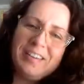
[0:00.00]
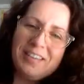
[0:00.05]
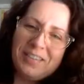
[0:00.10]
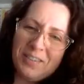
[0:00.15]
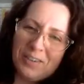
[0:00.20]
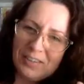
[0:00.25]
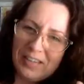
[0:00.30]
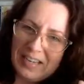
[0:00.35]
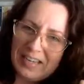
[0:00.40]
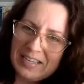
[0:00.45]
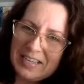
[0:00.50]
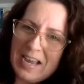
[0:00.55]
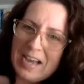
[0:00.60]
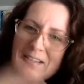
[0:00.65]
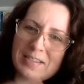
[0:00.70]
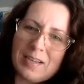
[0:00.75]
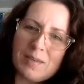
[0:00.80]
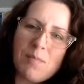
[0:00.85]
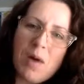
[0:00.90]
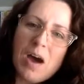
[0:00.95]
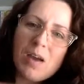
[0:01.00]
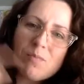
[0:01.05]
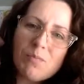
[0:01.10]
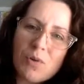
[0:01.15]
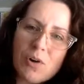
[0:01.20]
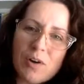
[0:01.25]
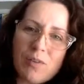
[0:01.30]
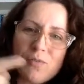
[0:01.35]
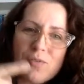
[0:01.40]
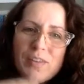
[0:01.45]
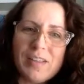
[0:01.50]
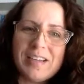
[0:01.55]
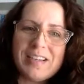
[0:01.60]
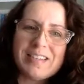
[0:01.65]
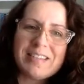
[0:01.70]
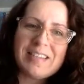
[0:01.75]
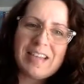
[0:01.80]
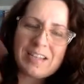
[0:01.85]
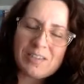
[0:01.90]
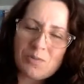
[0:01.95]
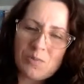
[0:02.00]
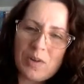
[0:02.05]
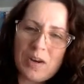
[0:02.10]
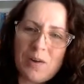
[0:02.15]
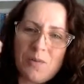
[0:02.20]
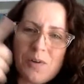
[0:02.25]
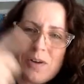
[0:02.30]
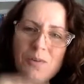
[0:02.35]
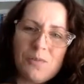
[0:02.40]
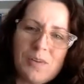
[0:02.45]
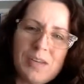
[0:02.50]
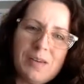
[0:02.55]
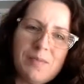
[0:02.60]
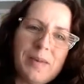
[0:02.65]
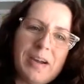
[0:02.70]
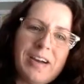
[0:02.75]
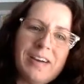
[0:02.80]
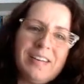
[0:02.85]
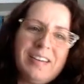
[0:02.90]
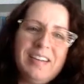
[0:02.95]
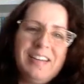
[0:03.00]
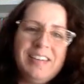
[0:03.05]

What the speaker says: They're like, yes, I'm on board for this. That's what I want to read about.